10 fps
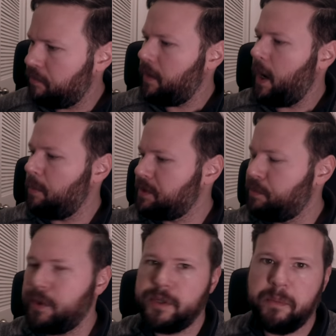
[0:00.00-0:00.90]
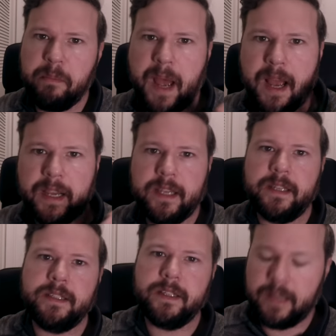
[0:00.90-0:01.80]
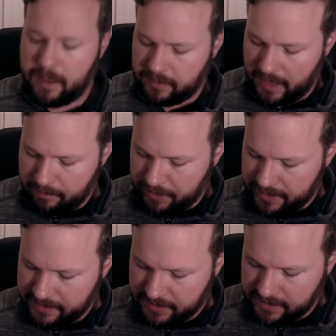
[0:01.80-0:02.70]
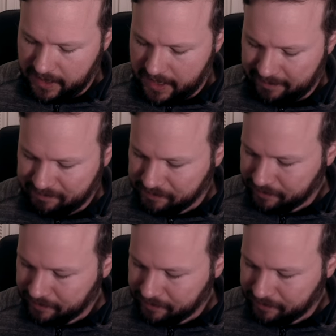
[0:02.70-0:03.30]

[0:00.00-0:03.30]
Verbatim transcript: helps put you back into that that place and time.